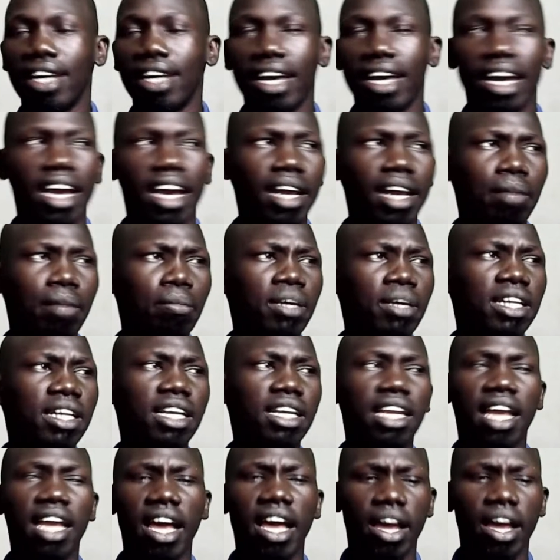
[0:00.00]
and many
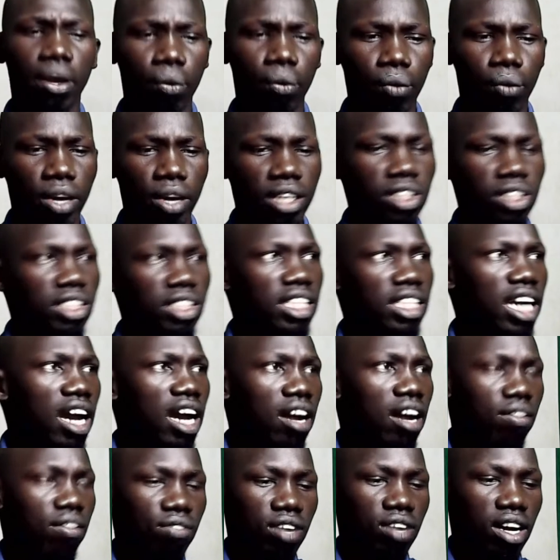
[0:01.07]
language
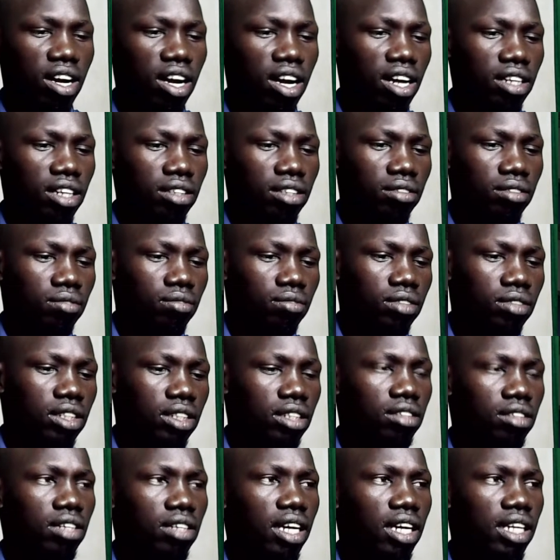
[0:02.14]
java
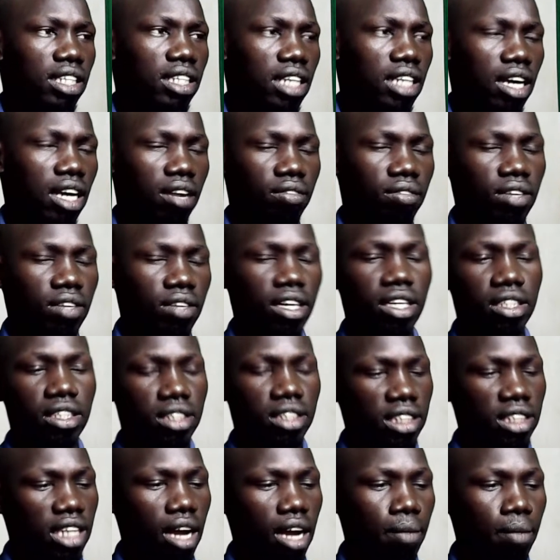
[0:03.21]
all right java
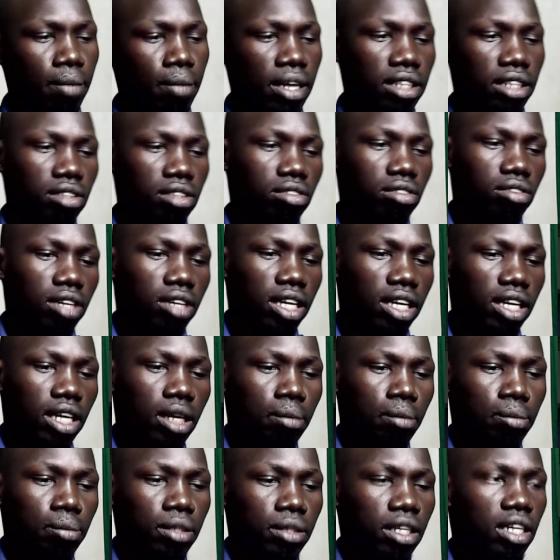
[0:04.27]

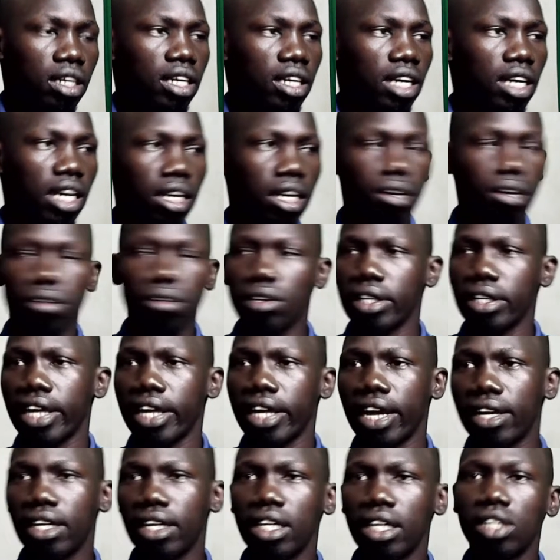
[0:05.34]
javascript and all
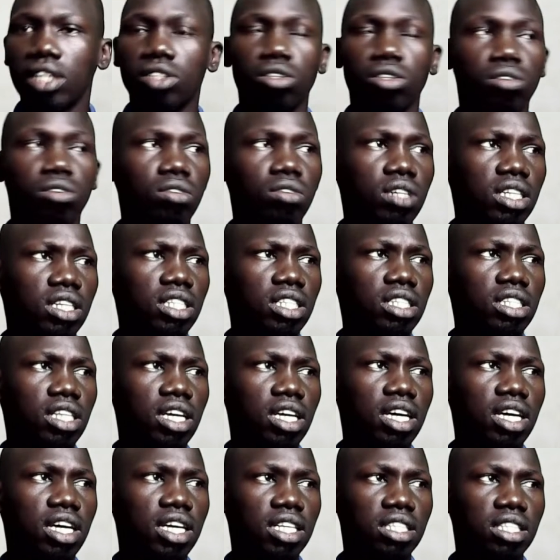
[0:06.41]
that so this
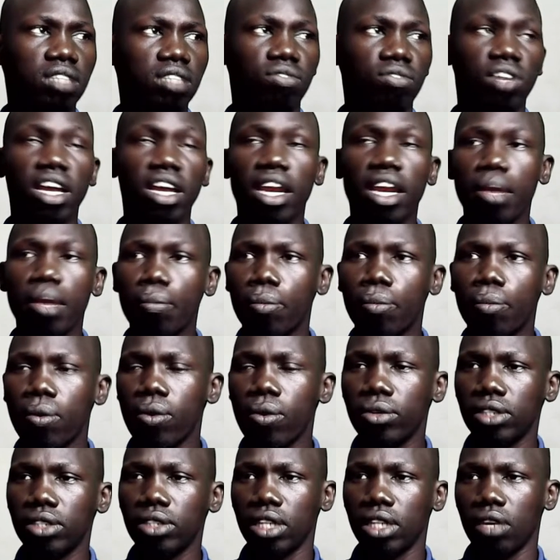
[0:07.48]
is very
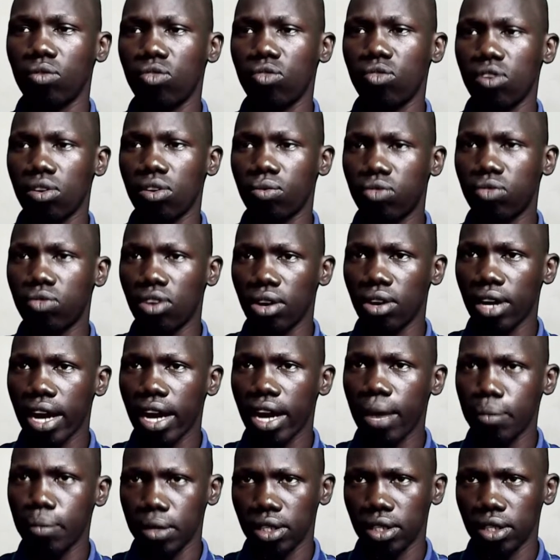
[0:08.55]
important for
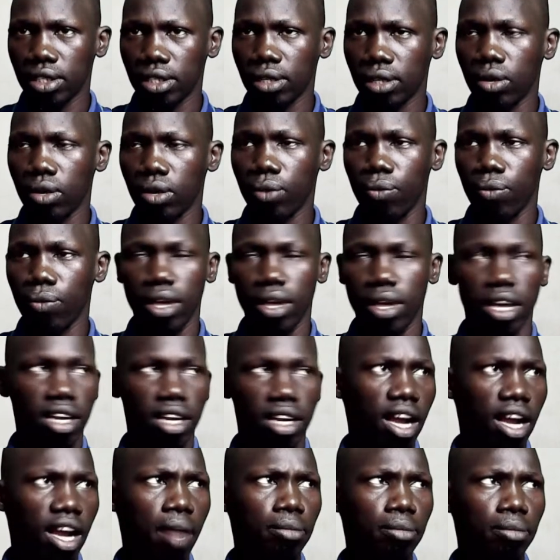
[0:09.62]
programmers when we it
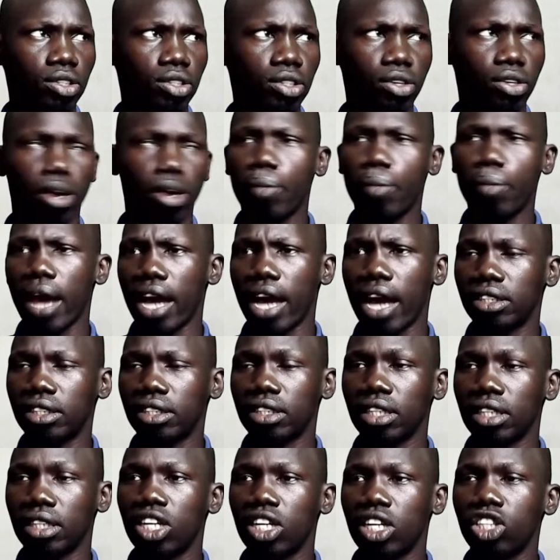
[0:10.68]
come to notepad
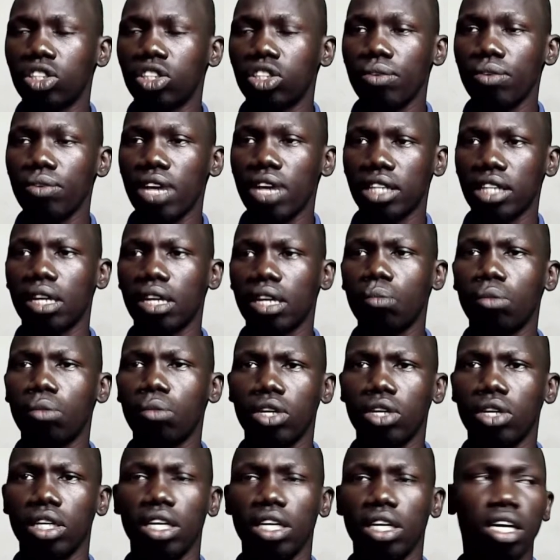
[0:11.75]
so we are
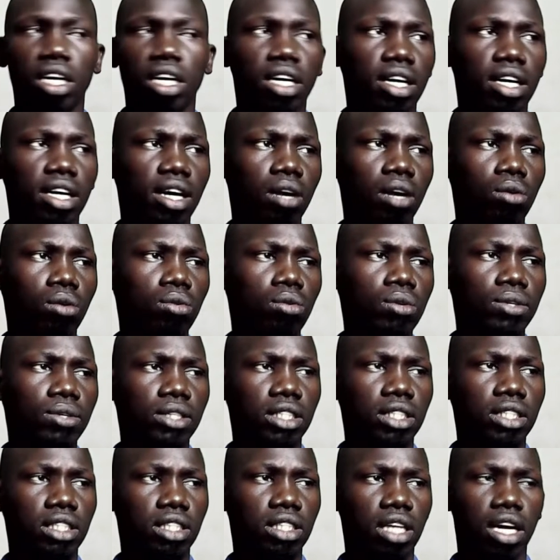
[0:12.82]
somebody uh, who
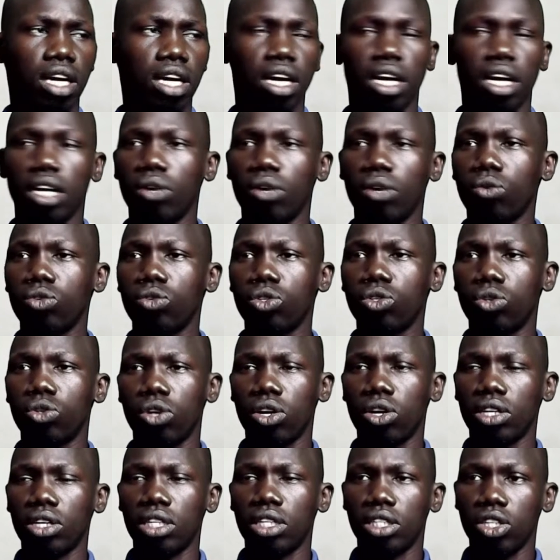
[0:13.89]
is uh, who do
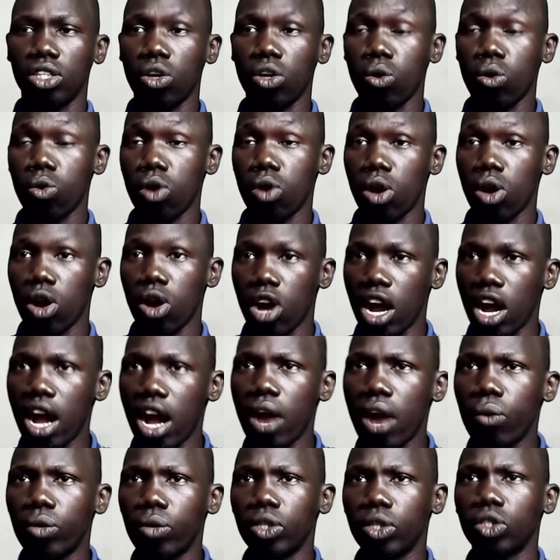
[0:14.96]
not know
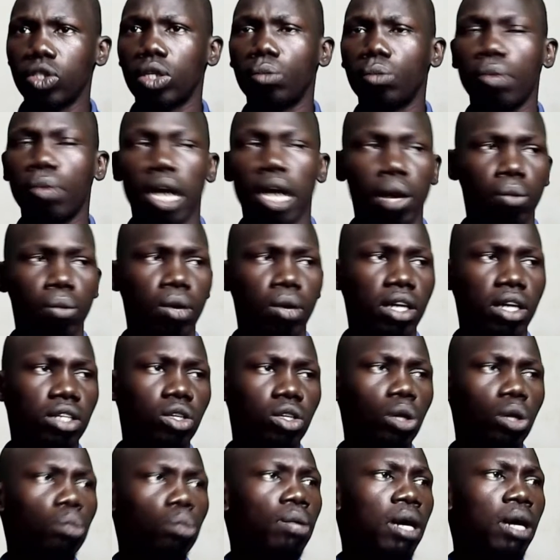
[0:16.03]
how a notepad work
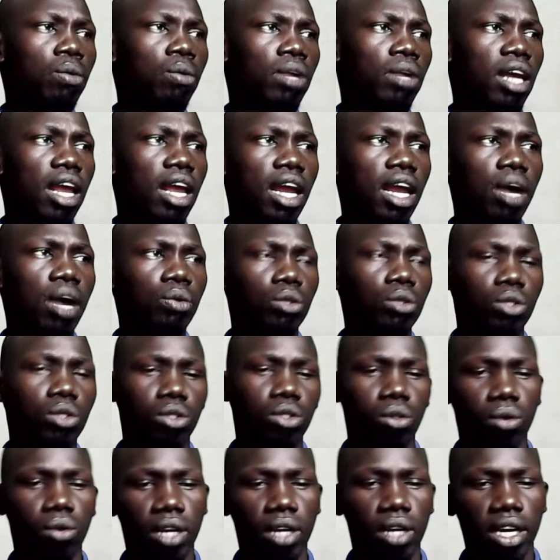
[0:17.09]
notepad will allow you
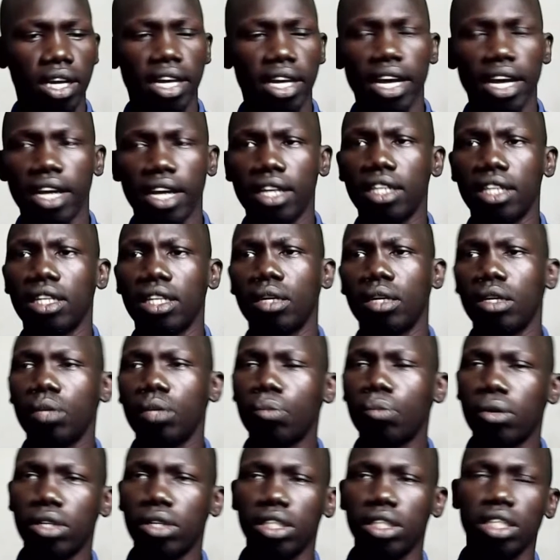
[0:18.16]
so and again the
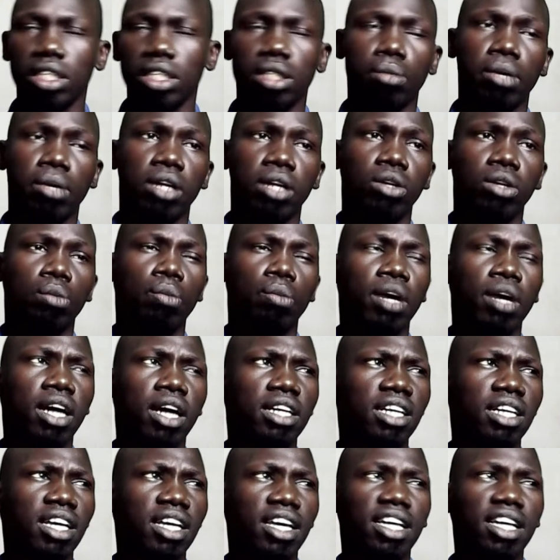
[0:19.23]
important thing about notepad
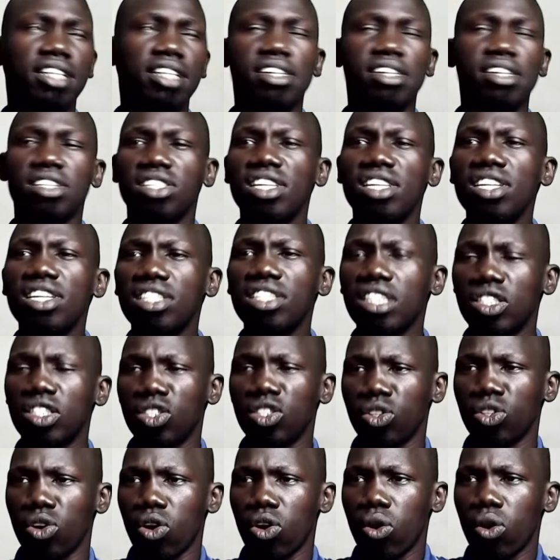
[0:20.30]
it is easy
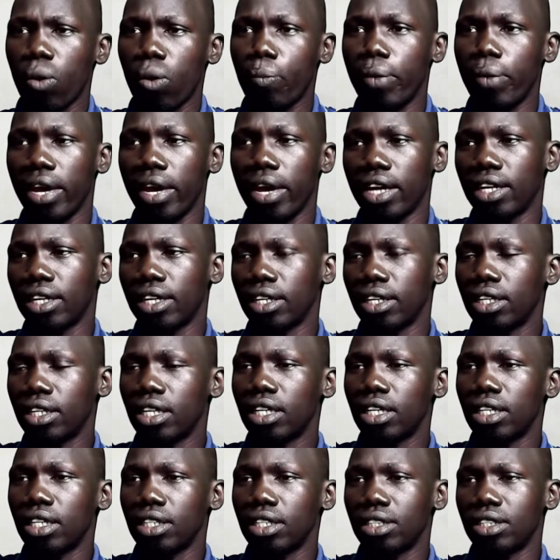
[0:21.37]
to open
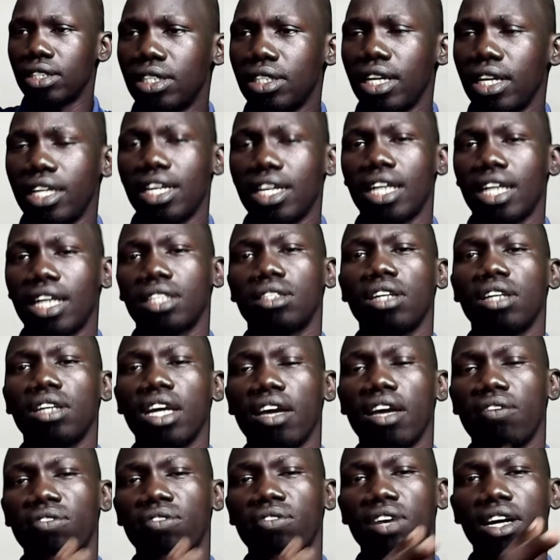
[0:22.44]
it, it does not
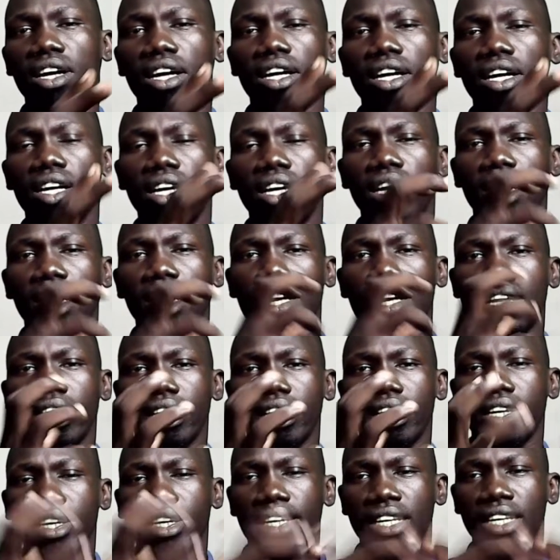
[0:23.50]
have a,
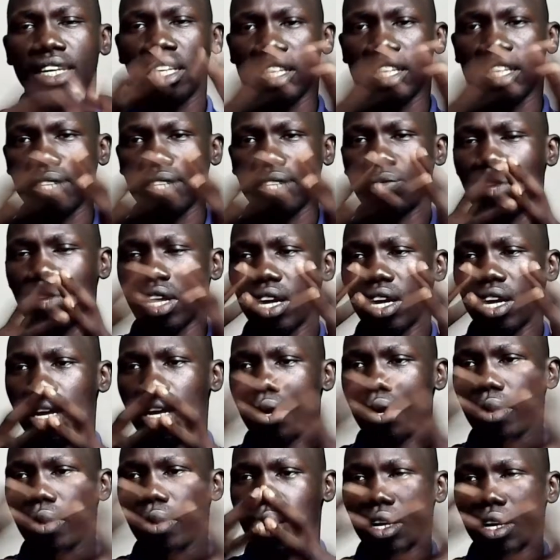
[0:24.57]
a, a,
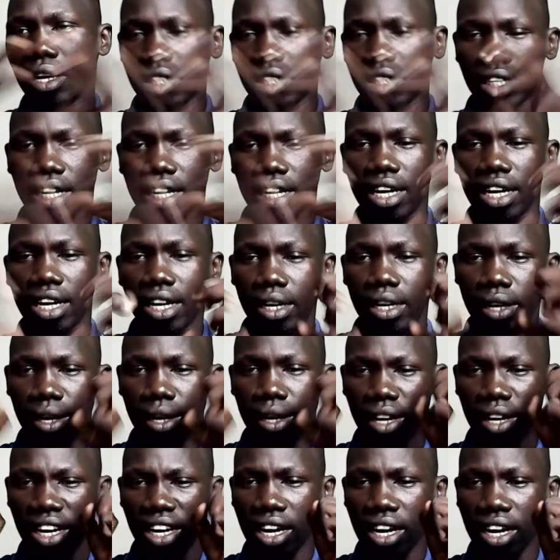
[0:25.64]
a a,
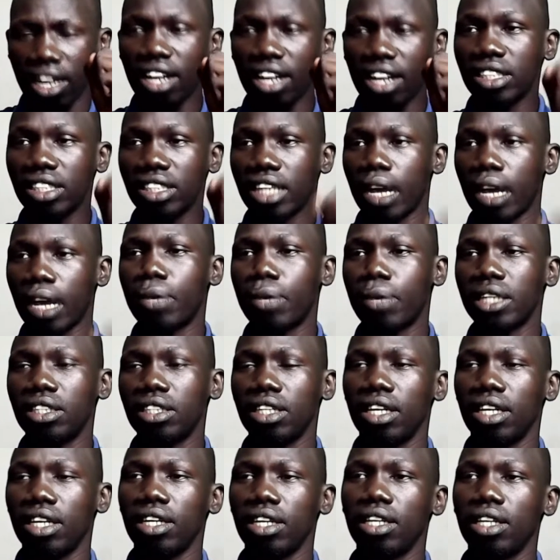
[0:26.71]
a large
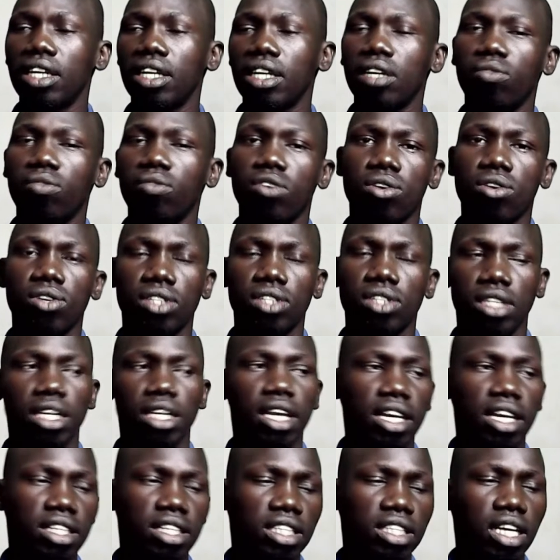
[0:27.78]
capacity because
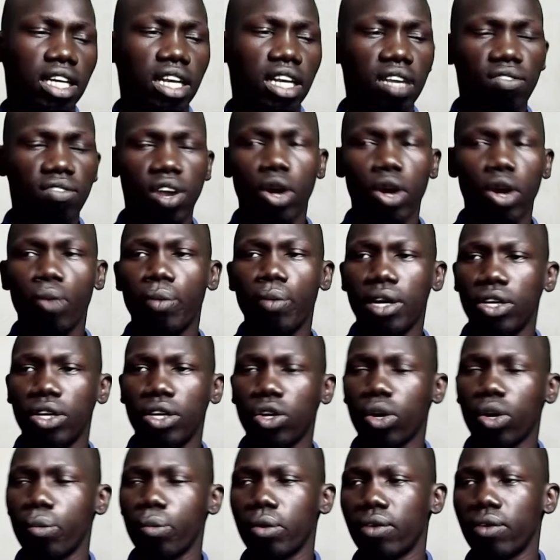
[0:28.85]
let's say if I open a
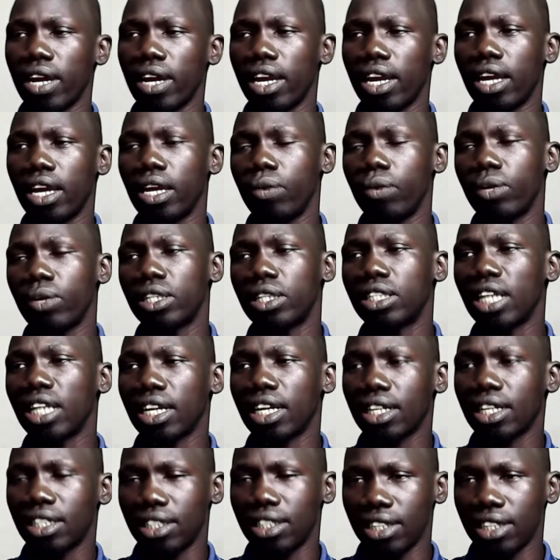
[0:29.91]
document right now, it will take
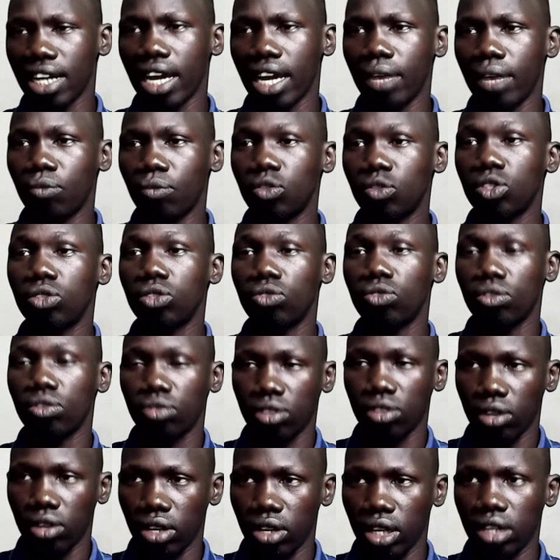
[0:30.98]
time
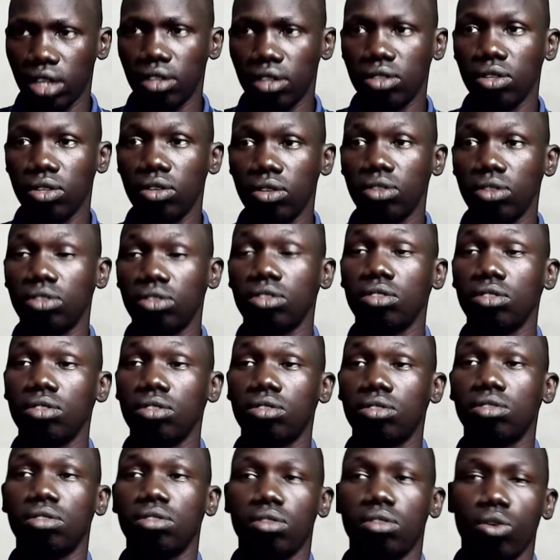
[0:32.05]
for it to, to,
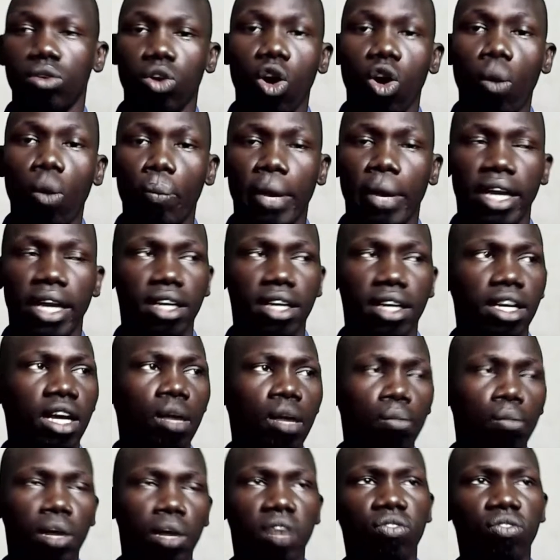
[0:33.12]
to open.
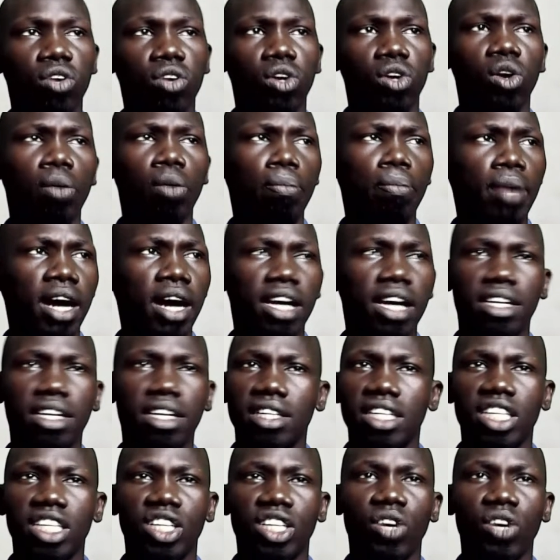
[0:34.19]
But for Notepad,
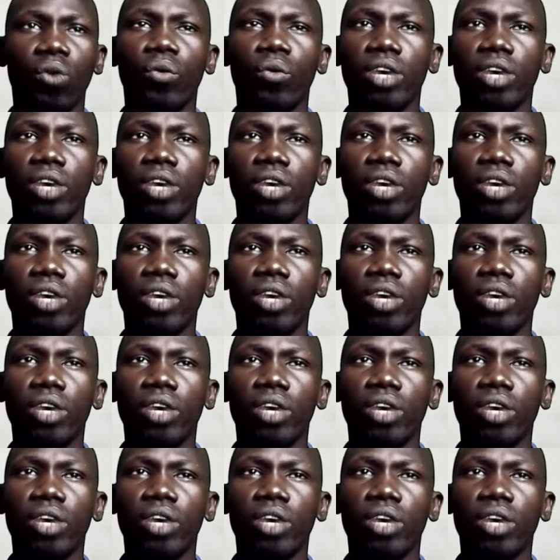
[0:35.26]
no